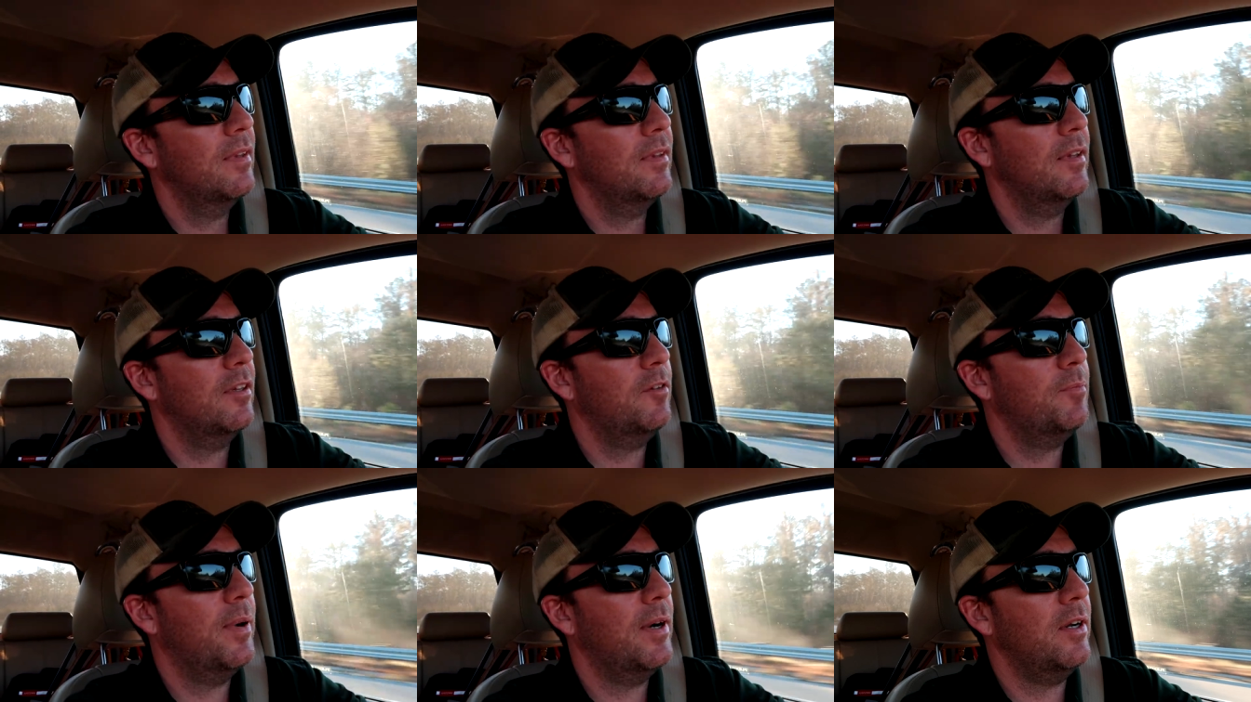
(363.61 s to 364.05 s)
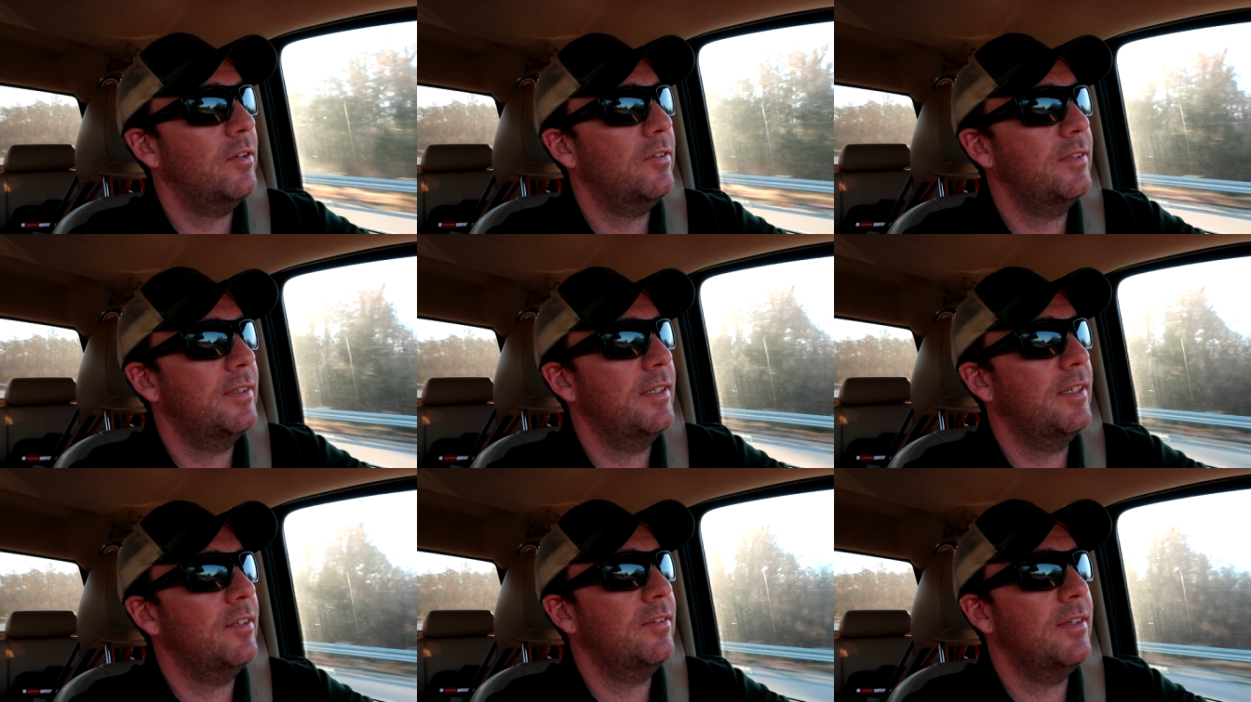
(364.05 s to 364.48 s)
this
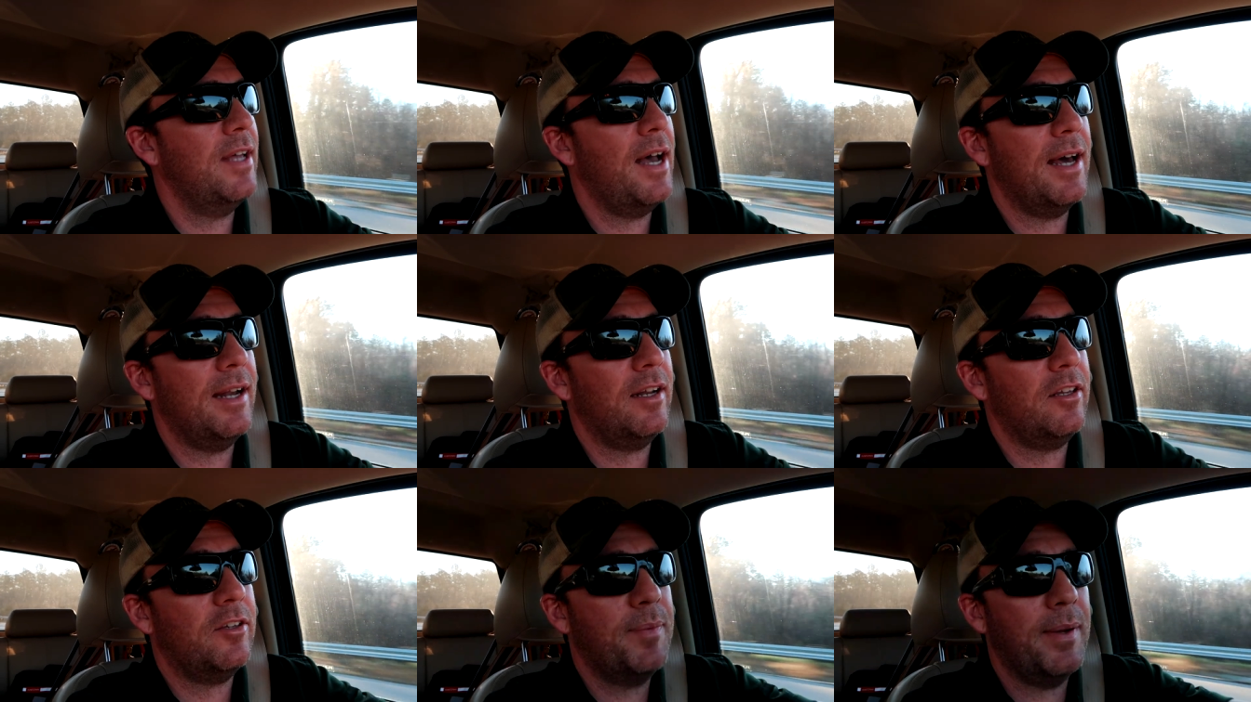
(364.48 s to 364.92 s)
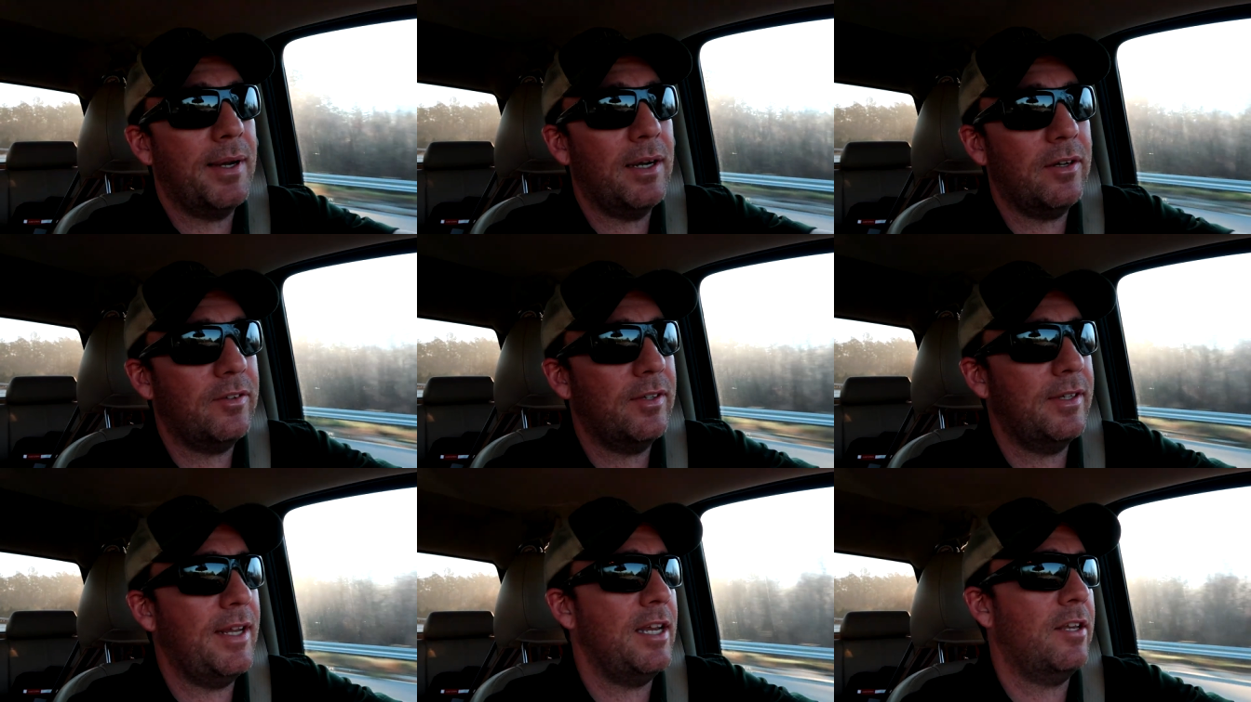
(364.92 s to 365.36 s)
person is not
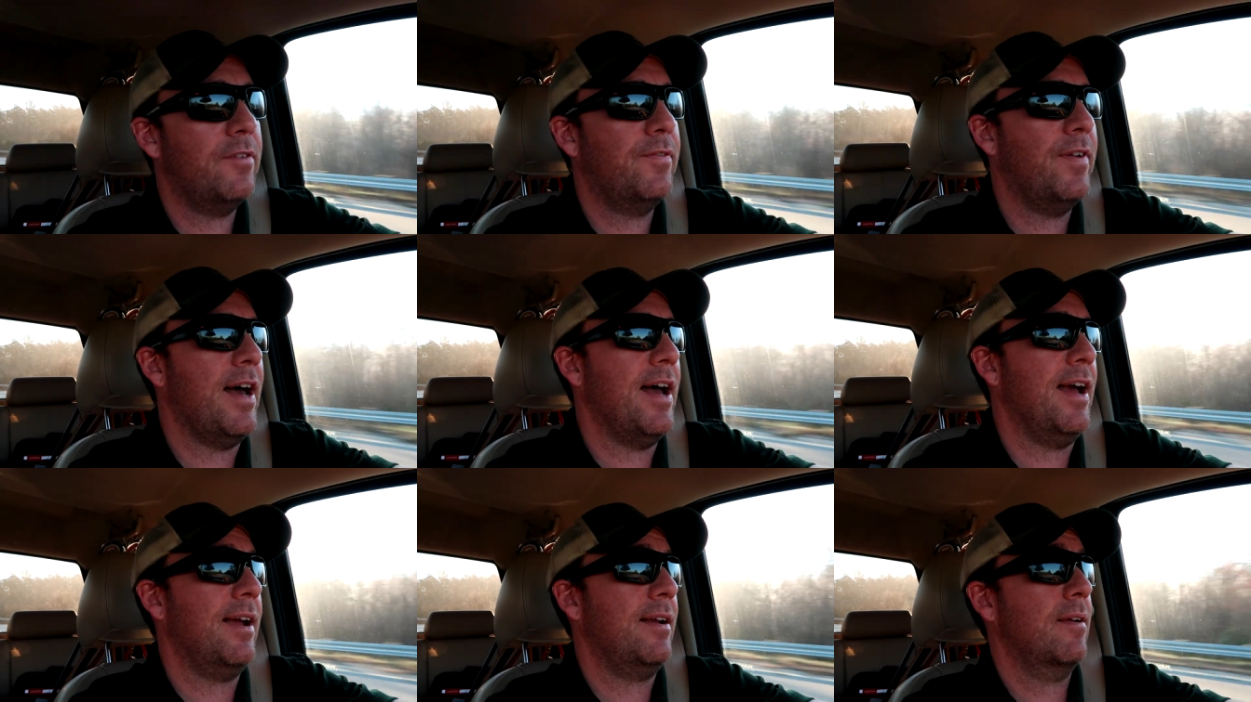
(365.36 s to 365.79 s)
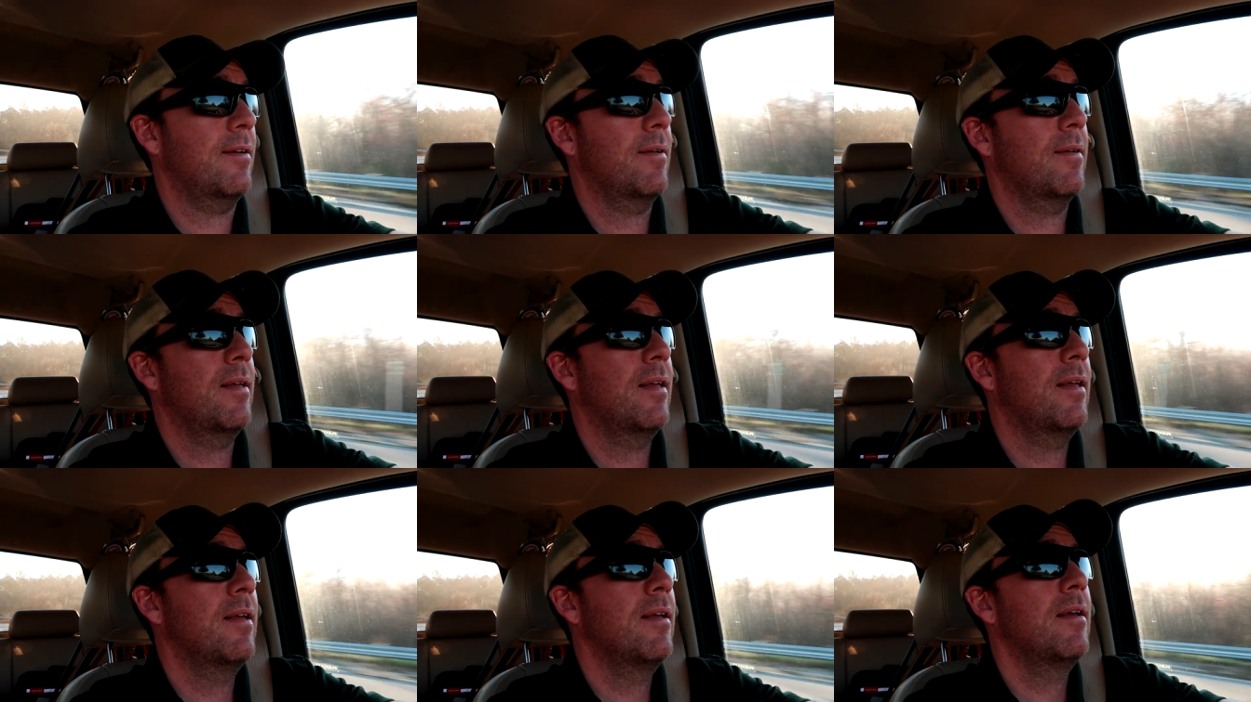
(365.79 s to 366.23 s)
experienced in
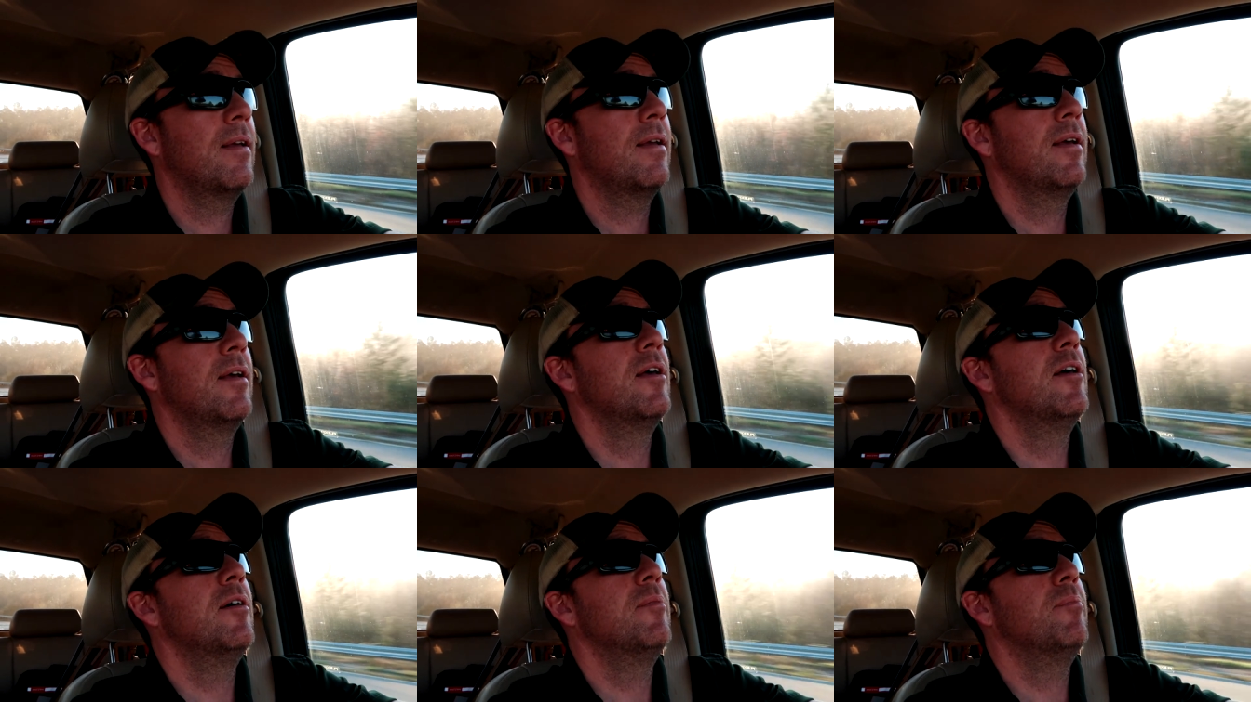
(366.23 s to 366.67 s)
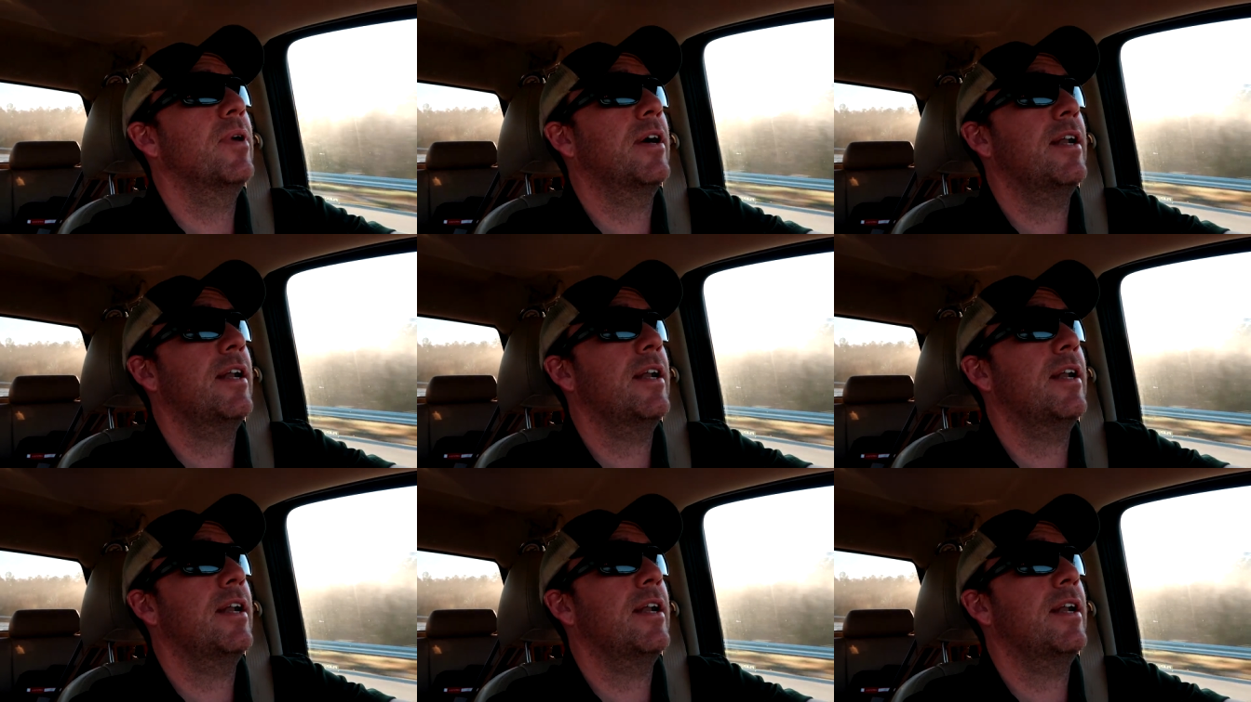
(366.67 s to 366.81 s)
HVAC.